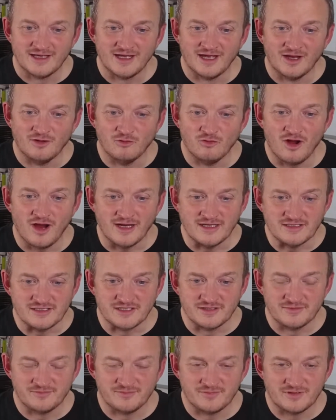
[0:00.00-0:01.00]

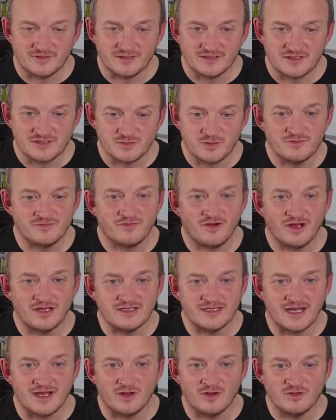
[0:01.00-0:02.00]
Right. Should we find
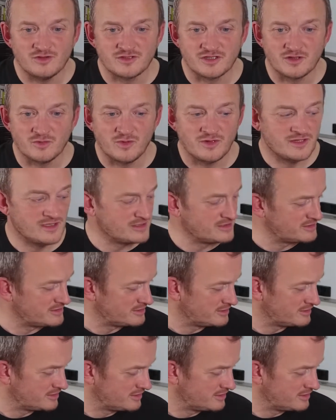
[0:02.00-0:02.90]
out who's going to win this?